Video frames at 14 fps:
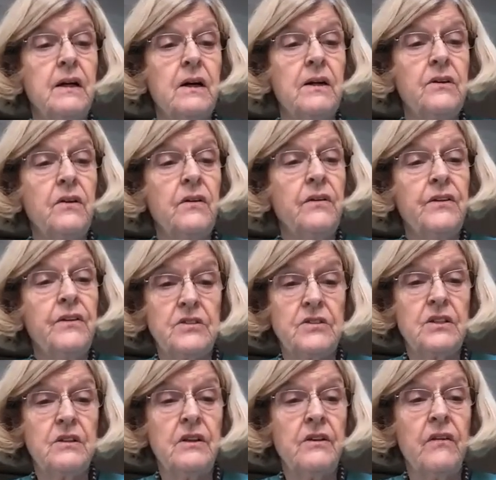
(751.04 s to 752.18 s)
And on
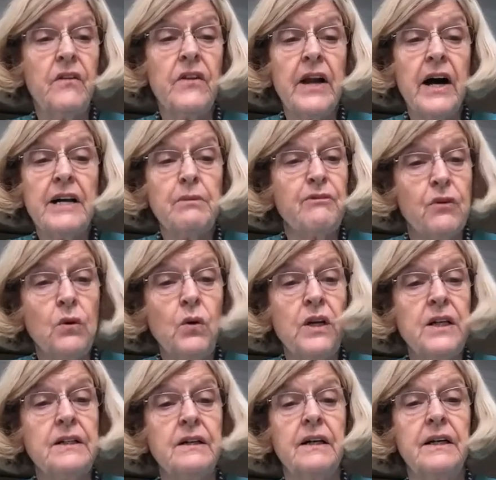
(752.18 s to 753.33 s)
the night before he
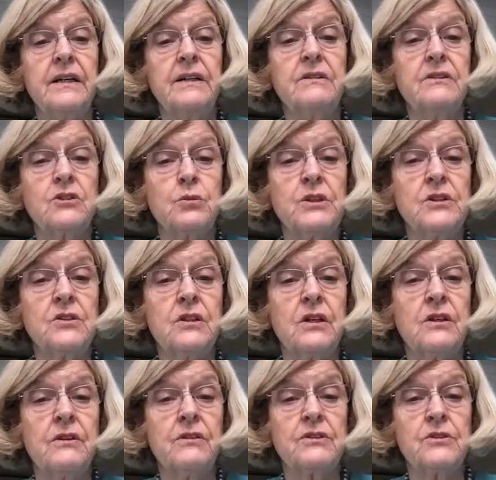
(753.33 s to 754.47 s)
died, a Swiss
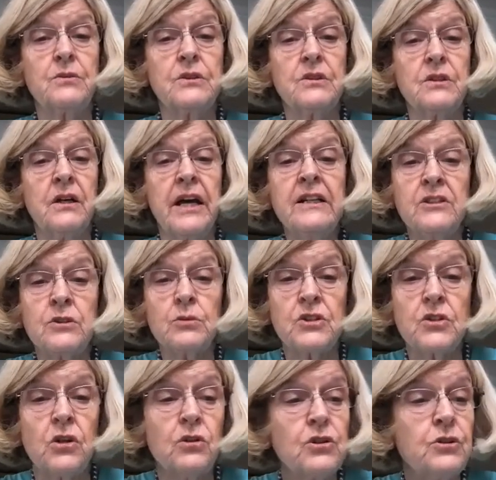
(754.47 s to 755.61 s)

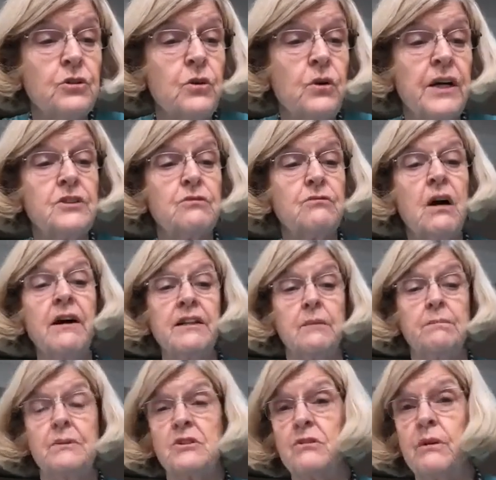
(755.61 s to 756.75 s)
doctor who had to write the
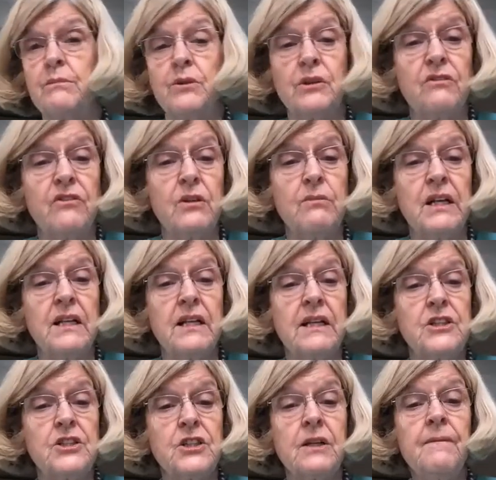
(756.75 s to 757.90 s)
prescription for the
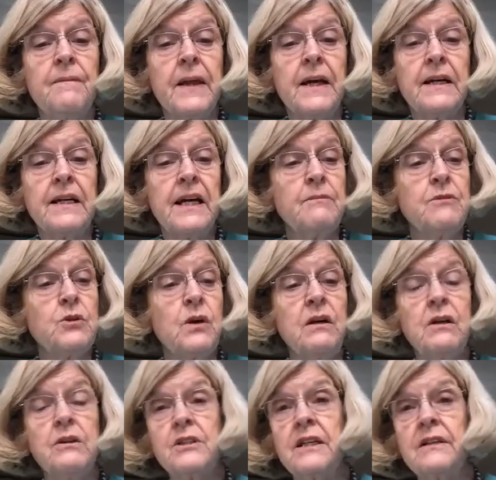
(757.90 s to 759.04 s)
medication came to our
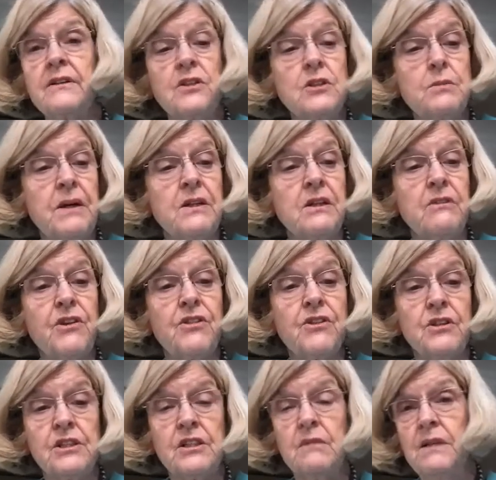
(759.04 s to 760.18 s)
hotel and spent over
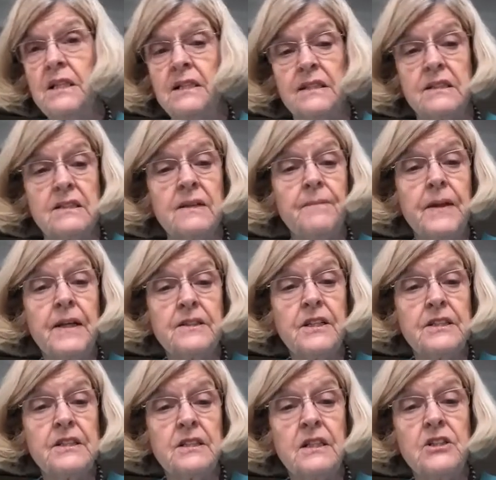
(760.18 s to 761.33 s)
30 minutes
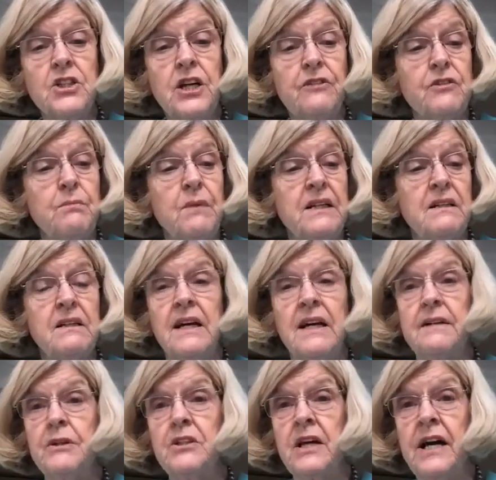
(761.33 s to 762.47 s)
testing Geoff's mental
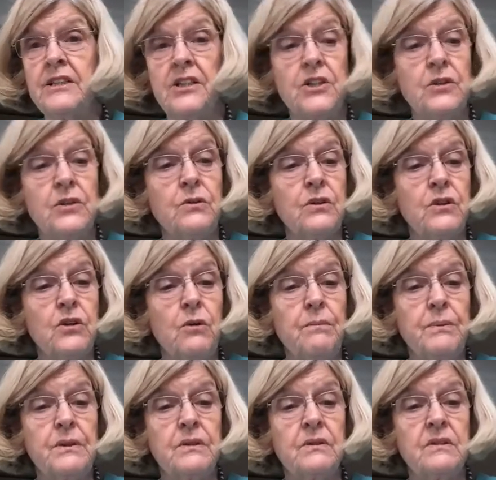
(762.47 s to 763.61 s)
attitude and
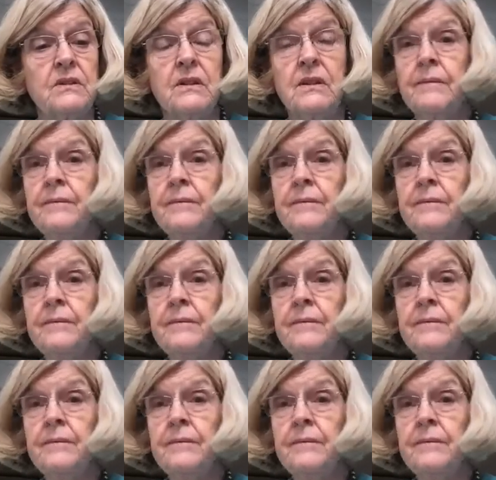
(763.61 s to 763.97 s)
competence.